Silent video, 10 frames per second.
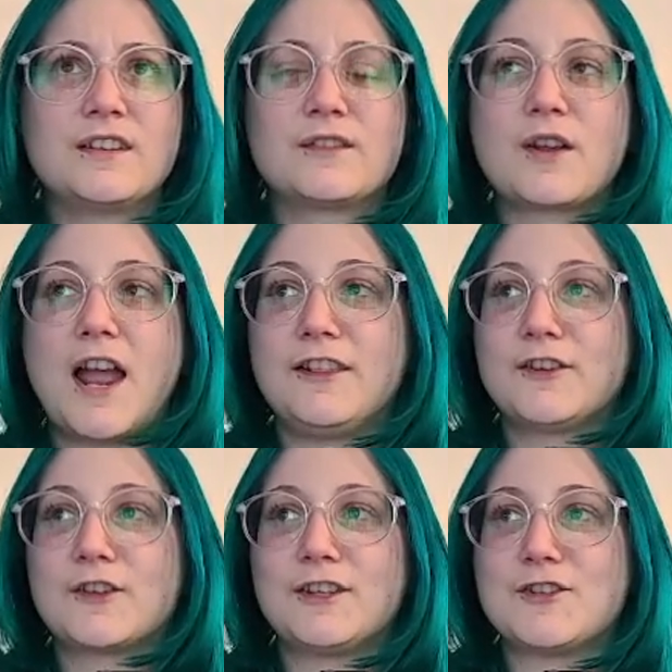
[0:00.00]
I
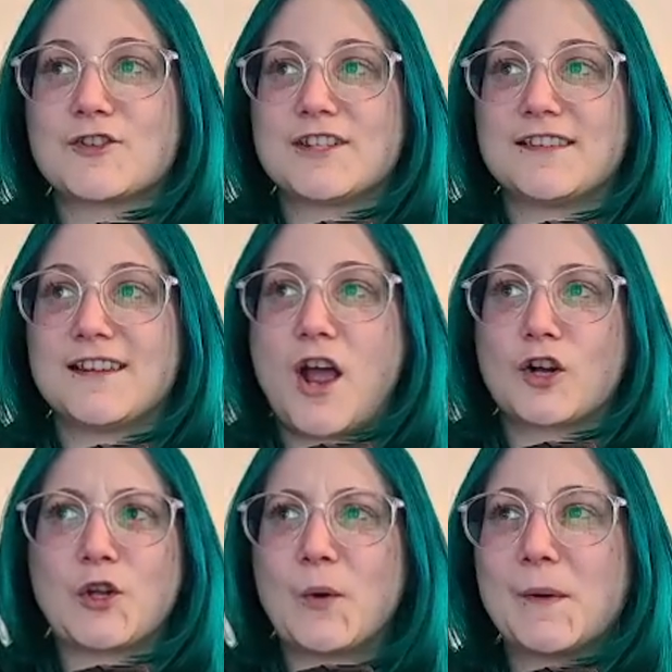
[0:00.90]
literally just did the
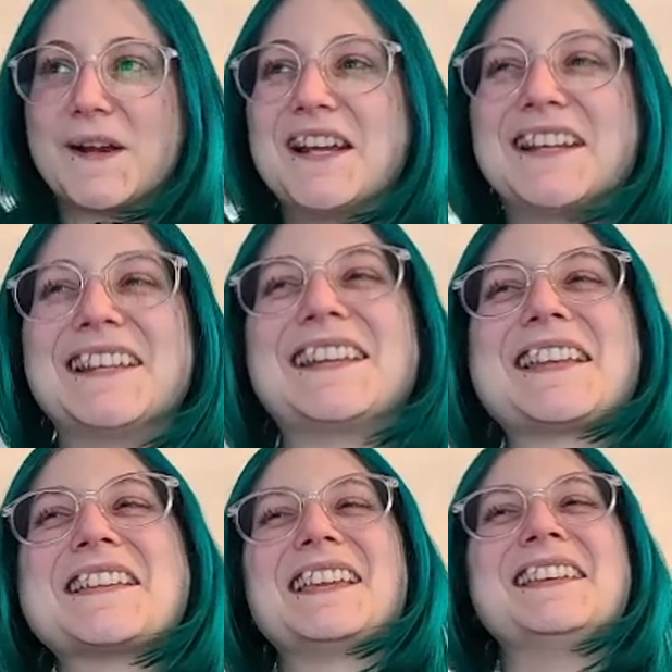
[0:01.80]
October.
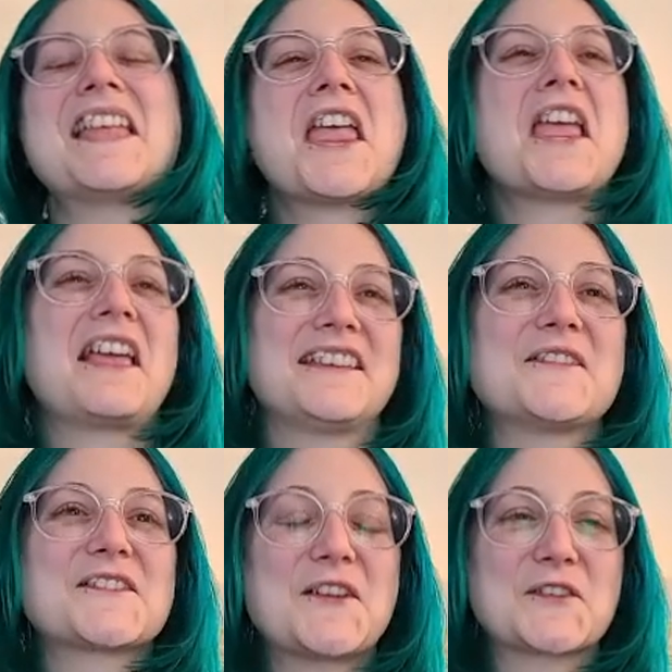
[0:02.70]
I think it
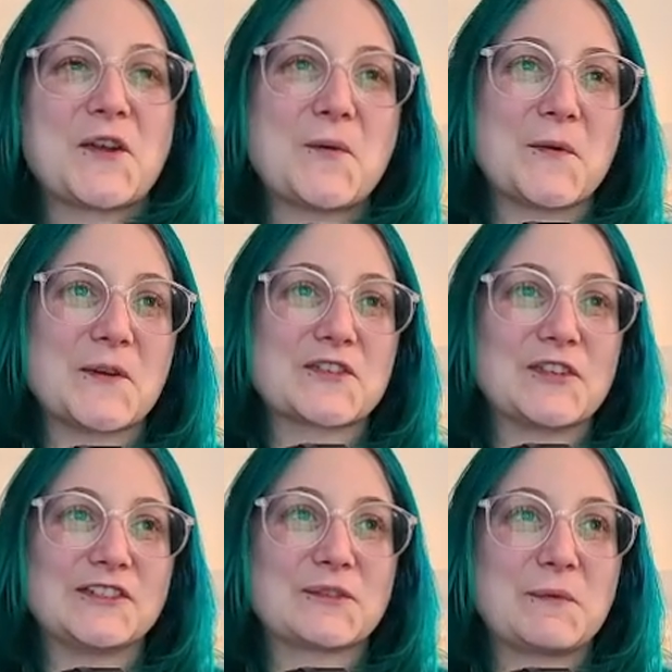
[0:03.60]
was in October, so
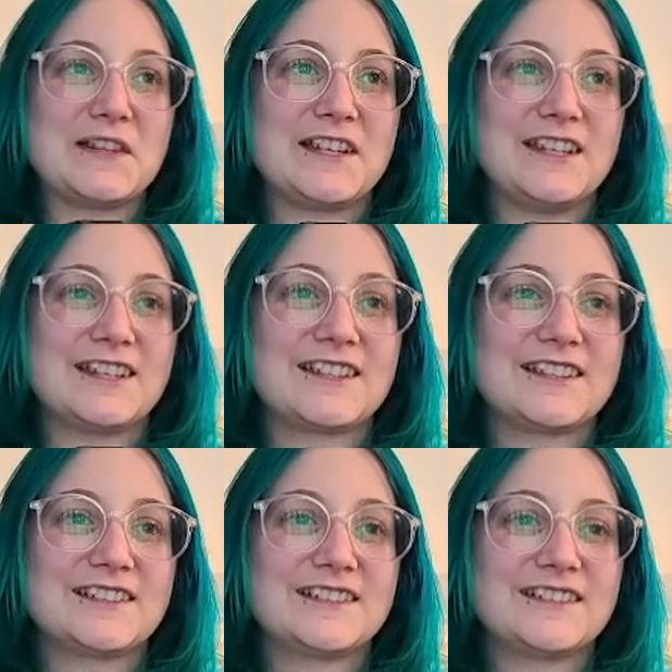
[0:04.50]
it's been like,
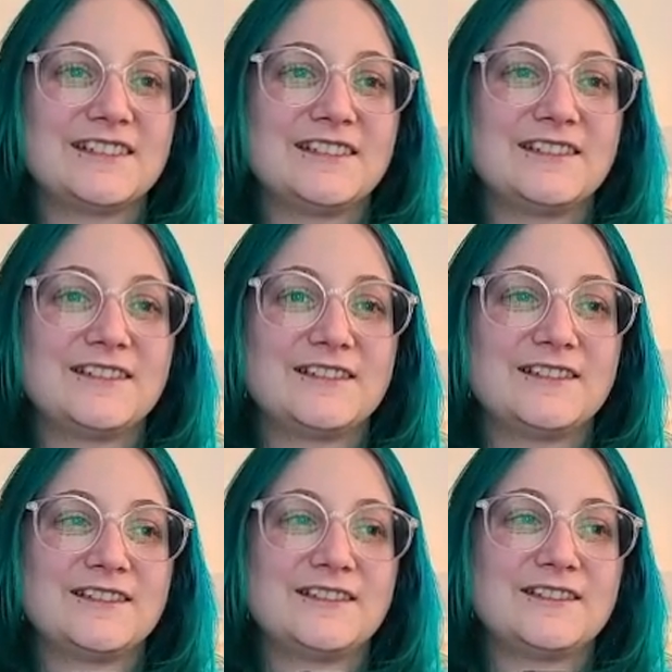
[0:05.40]

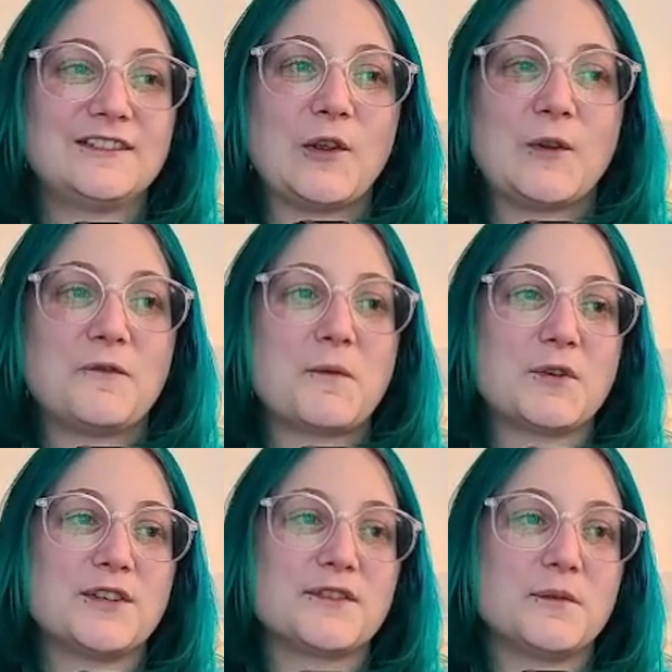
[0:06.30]
no, November
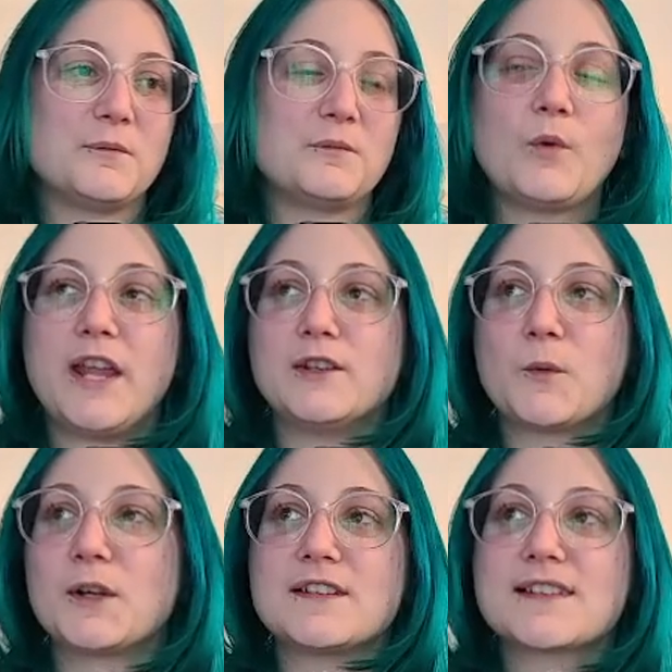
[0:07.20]
is we're
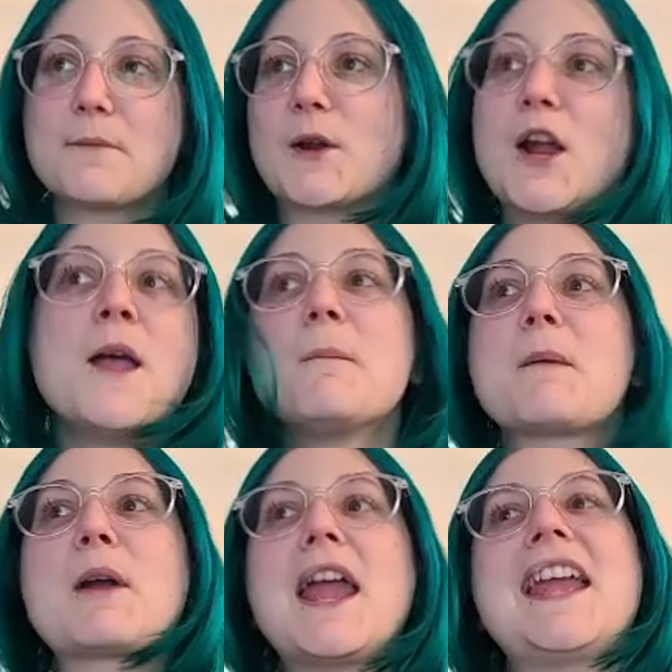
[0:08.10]
in December. My
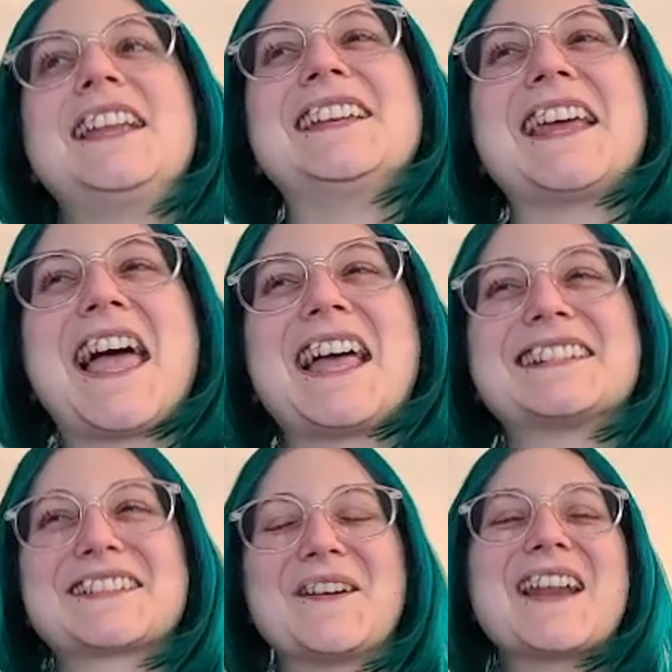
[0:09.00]
brain.
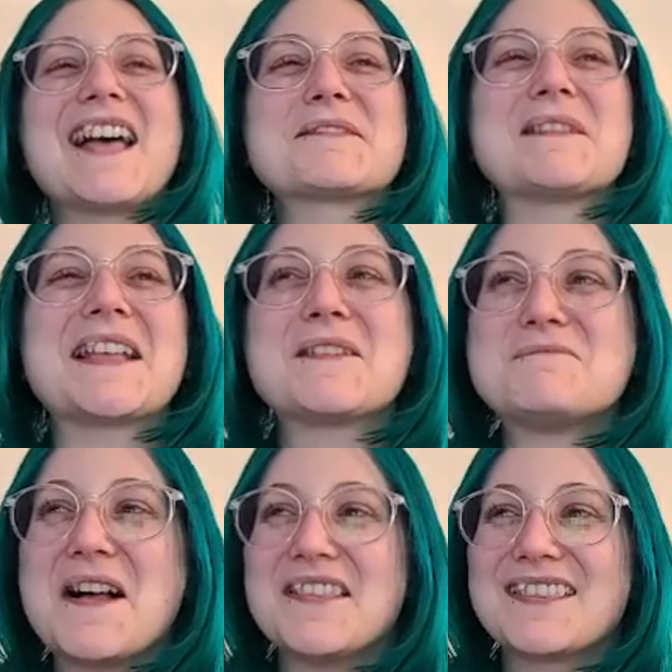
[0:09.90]
So it has been like a
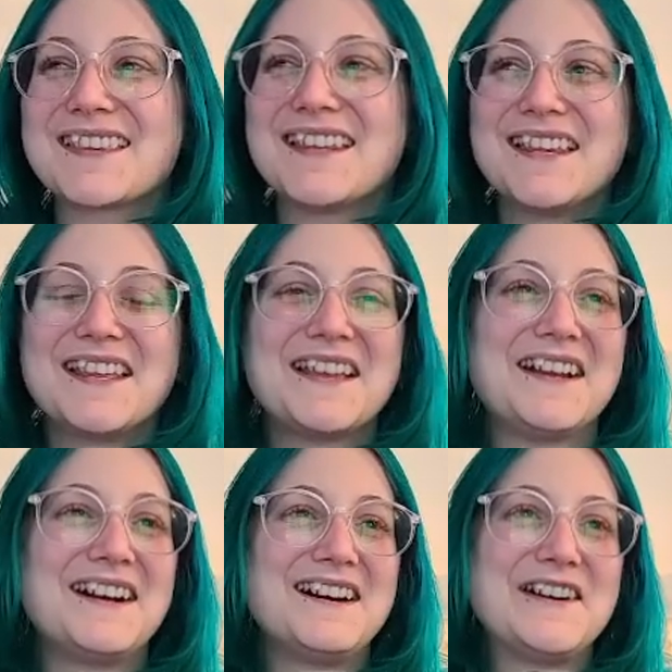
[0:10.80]
month.
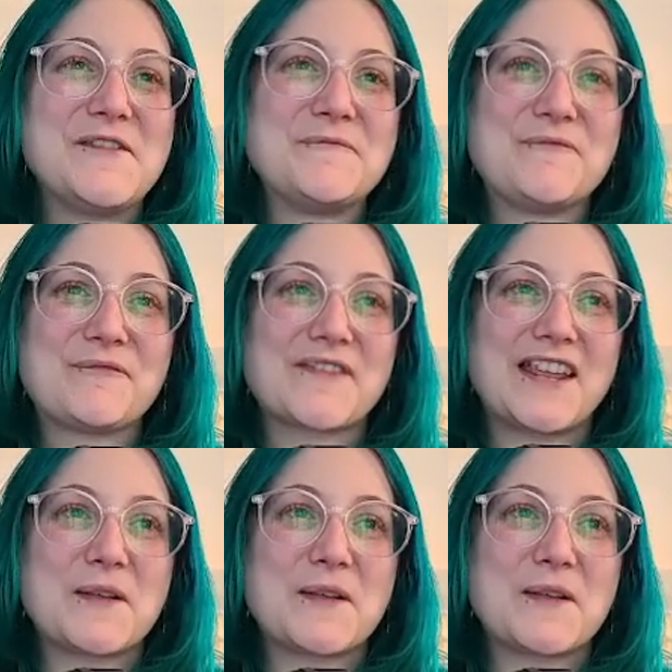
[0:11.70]
And I'm